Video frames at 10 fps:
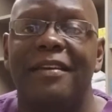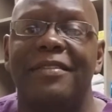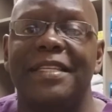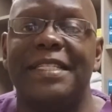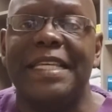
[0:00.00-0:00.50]

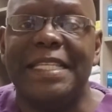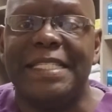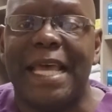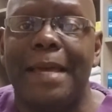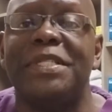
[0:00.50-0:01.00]
this
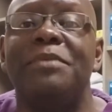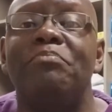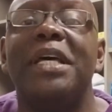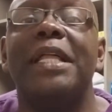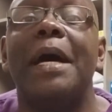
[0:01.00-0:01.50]
enzyme's
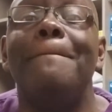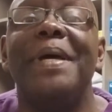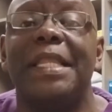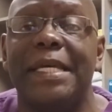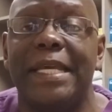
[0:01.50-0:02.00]

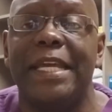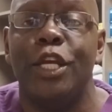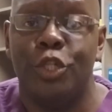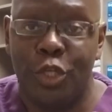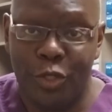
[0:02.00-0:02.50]
ability
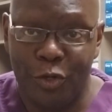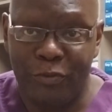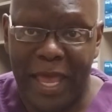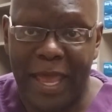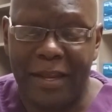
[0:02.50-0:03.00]
to do
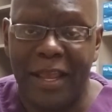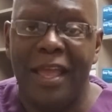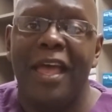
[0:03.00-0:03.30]
that.